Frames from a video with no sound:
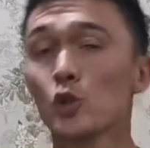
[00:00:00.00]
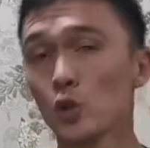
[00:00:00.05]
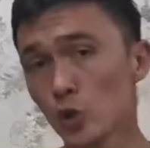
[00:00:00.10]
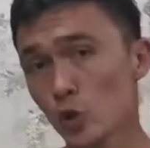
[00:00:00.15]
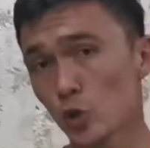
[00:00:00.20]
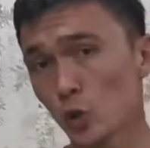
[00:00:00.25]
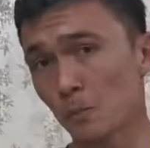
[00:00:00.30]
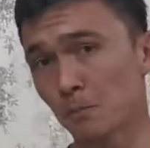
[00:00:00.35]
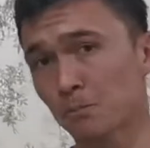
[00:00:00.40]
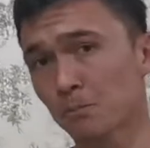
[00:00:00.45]

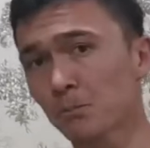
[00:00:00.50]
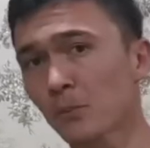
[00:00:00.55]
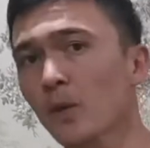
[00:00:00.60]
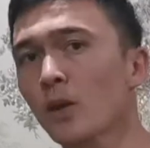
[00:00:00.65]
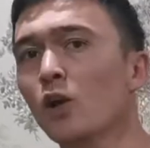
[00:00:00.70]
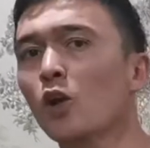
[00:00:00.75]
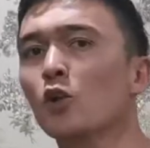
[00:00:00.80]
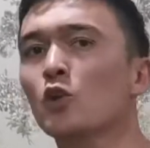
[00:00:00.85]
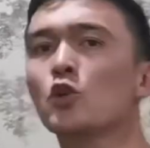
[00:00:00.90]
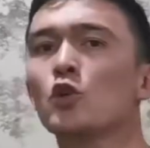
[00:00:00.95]
you
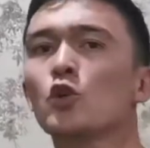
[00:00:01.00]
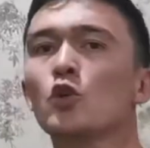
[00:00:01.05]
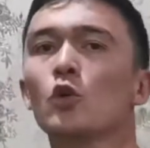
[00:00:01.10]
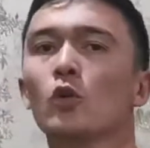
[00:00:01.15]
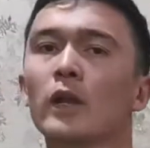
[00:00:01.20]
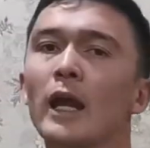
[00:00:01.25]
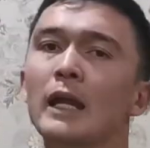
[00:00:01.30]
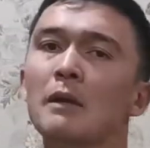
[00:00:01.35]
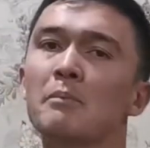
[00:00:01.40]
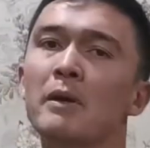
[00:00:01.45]
to
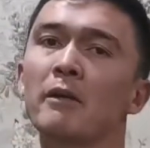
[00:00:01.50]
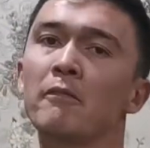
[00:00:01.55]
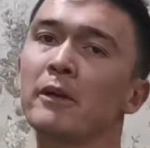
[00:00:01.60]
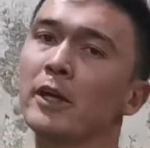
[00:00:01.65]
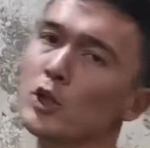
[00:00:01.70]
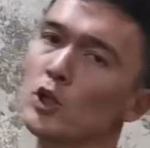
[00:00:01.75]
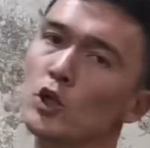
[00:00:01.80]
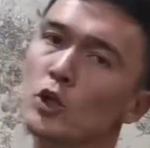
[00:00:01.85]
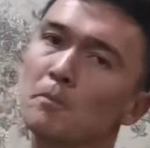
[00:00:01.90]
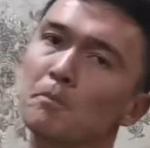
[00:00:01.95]
like my
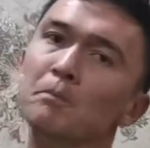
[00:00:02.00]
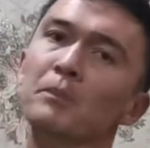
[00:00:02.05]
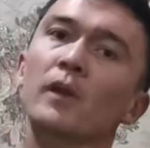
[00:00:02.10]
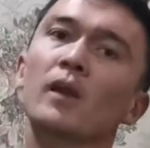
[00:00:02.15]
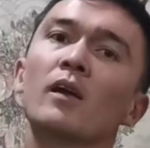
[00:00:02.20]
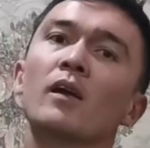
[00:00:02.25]
video,